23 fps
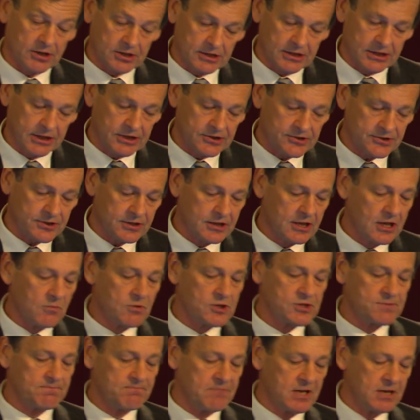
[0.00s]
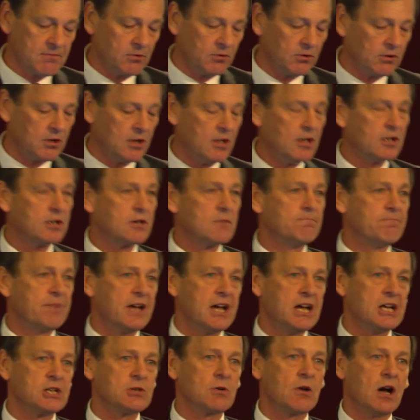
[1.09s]
at least, was minimal
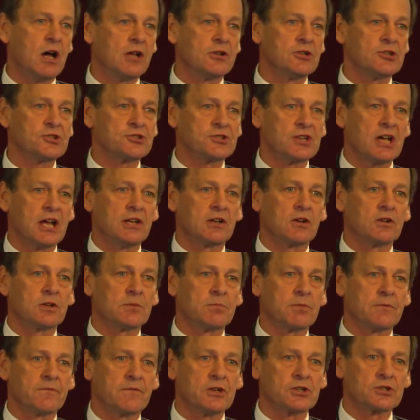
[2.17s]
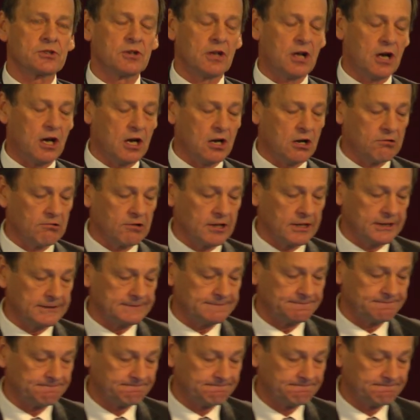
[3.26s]
compared to our understanding of the provisional IRA.